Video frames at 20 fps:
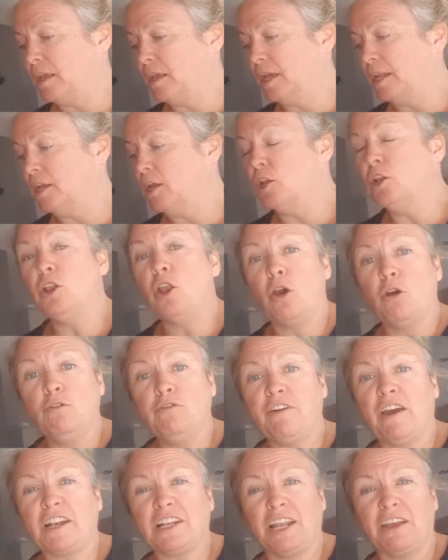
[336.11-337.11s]
kind of low
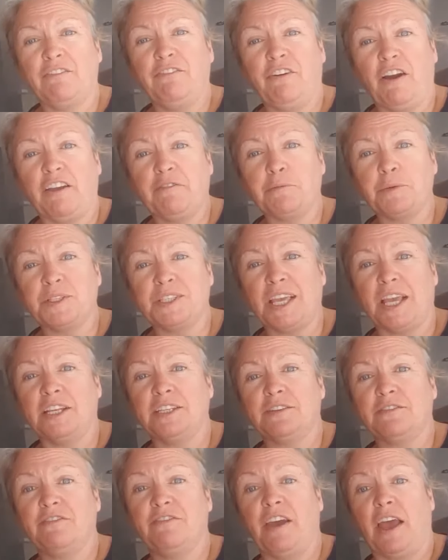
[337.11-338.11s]
fat like
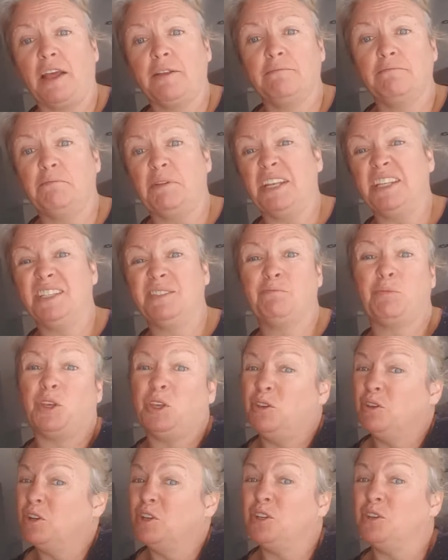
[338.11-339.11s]
5% fat mince but
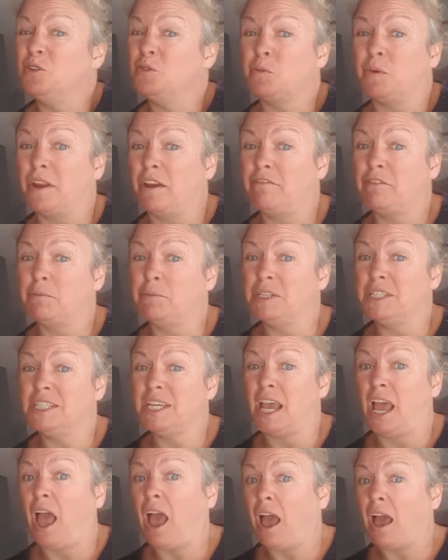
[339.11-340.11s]
you can use whatever mince
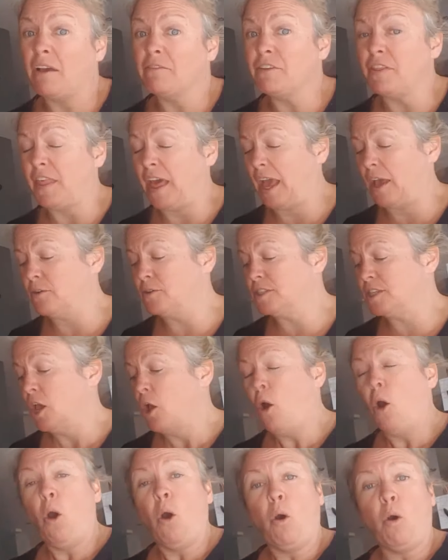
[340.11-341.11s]
you have in the house
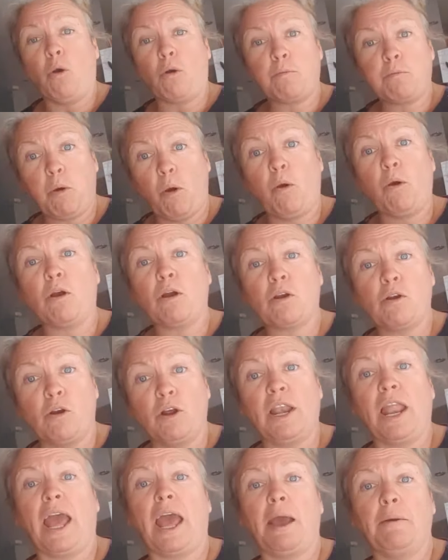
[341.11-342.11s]
or pork
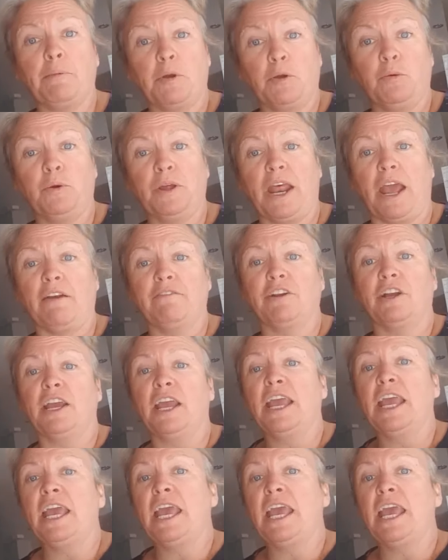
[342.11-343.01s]
or lamb or whatever